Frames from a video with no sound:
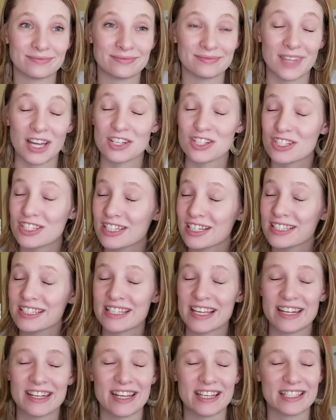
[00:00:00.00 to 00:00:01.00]
Not just on
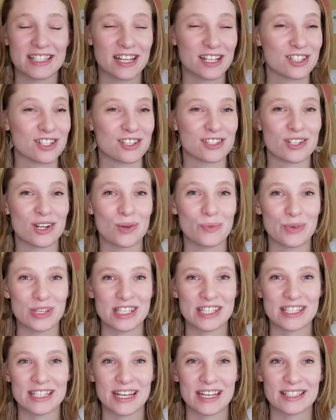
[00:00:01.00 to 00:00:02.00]
Sundays, not just on
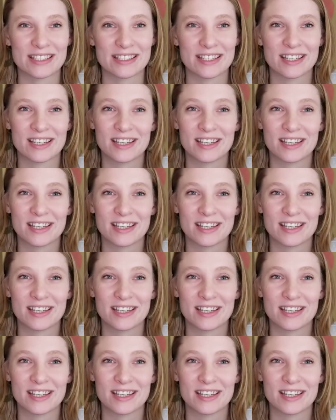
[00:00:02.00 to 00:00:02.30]
Wednesdays,